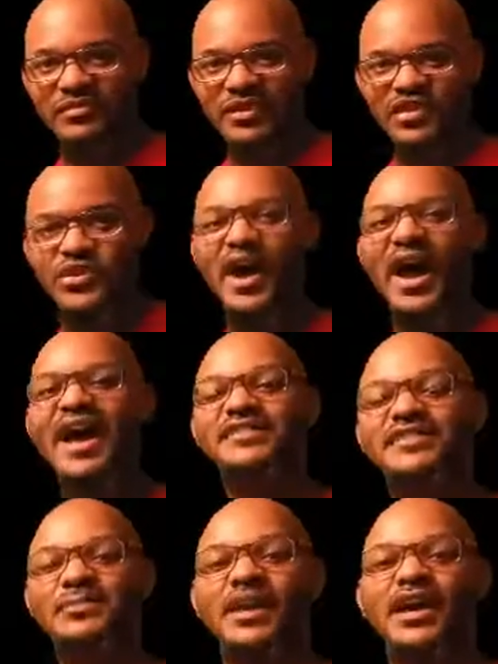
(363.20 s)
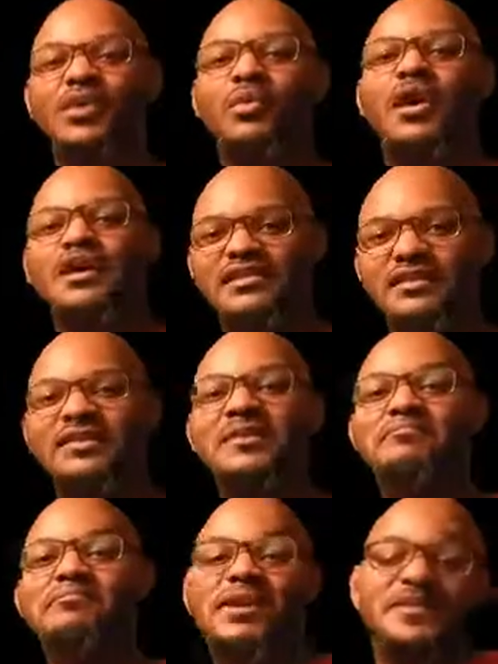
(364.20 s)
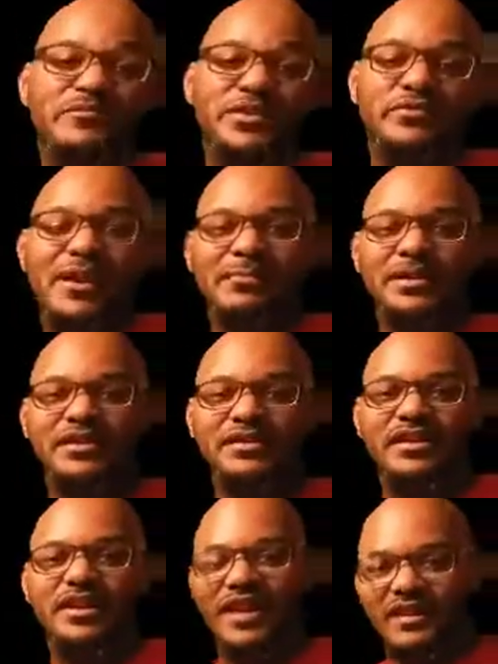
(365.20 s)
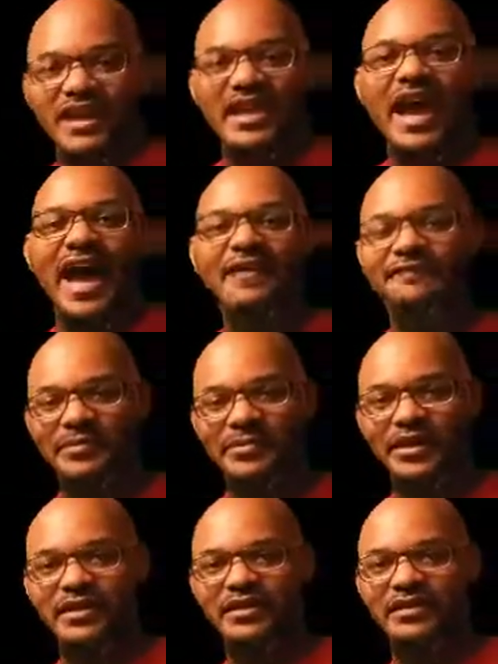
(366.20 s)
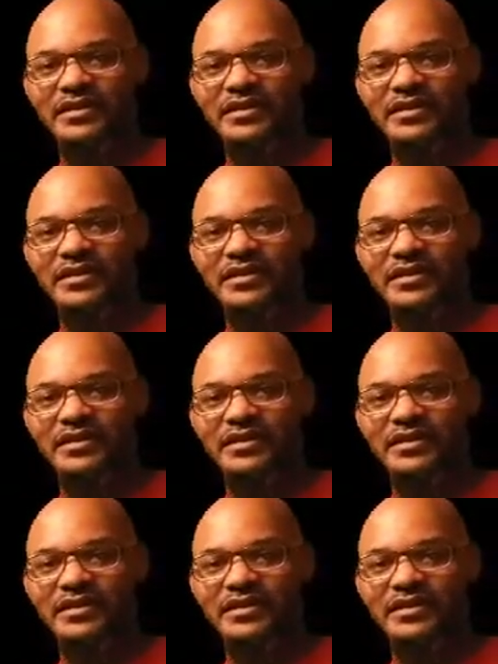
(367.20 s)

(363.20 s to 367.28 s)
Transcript: So I asked them and I inquired. I said, they must be replicas. They have to be.